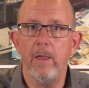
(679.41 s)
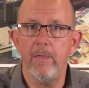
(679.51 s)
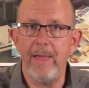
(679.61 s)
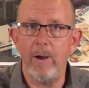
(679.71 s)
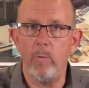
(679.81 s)

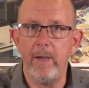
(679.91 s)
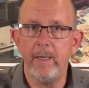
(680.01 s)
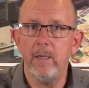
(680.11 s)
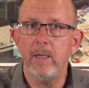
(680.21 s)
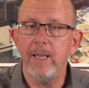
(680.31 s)
That
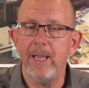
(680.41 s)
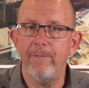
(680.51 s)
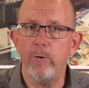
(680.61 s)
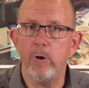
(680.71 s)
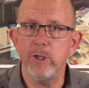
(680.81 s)
way,
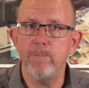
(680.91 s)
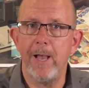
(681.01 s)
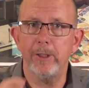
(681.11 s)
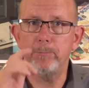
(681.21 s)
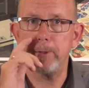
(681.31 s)
if your
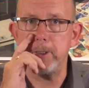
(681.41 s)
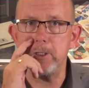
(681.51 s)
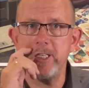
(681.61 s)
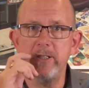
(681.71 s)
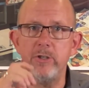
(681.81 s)
spouse
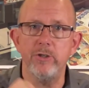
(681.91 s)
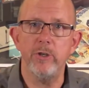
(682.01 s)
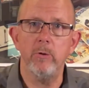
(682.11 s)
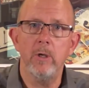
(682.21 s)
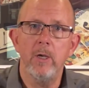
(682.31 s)
predeceases
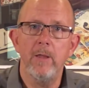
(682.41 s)
you,